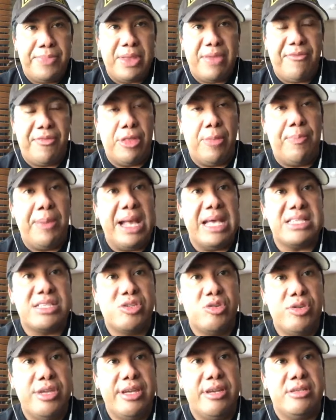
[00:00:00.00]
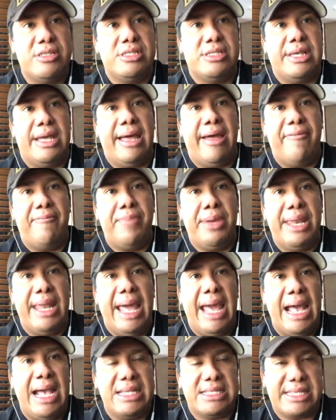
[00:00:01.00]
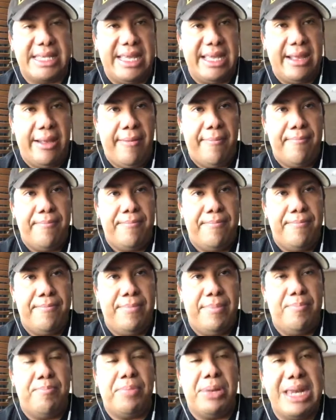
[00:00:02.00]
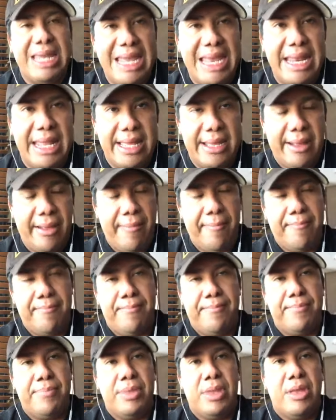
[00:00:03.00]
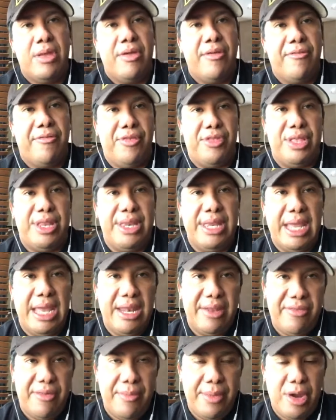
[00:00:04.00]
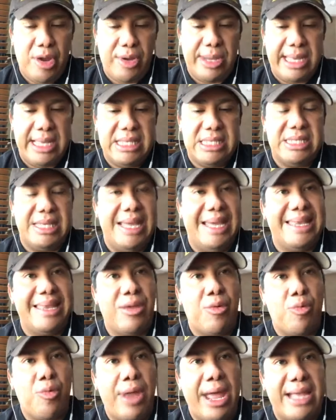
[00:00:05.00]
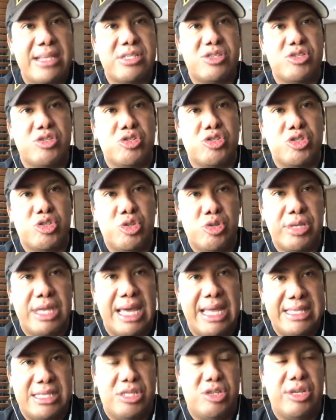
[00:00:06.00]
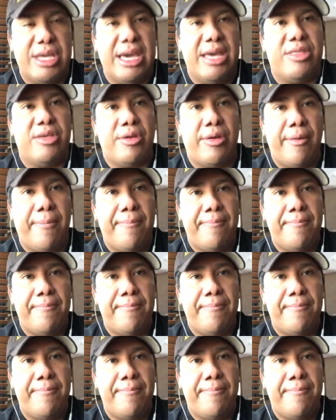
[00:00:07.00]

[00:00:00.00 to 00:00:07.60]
For the past 2 years, I've been asking, pleading, for the Native Americans and the ranchers to get together.